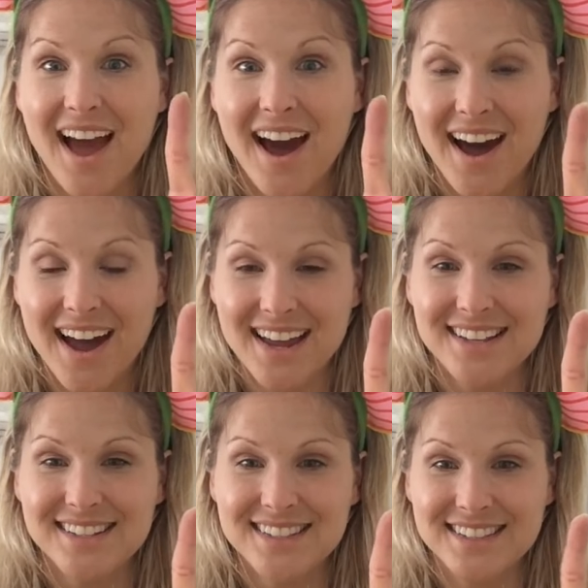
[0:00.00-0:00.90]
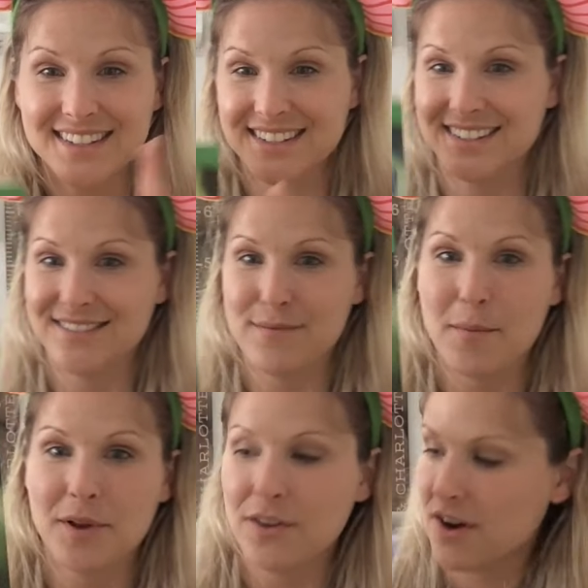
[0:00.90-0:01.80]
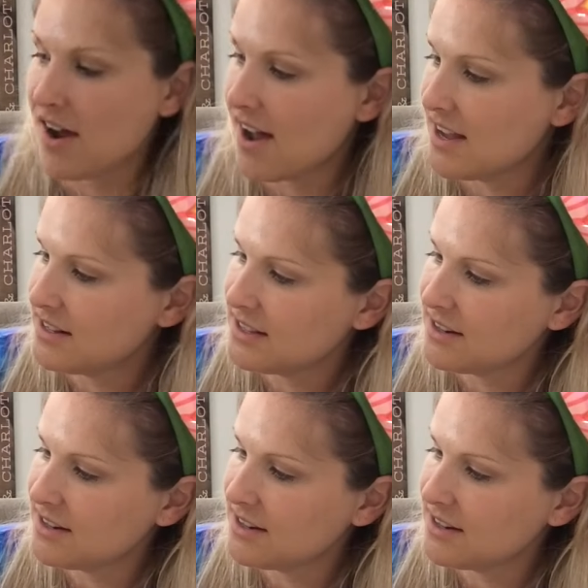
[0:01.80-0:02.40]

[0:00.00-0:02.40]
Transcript: Eyes. Remember their eyes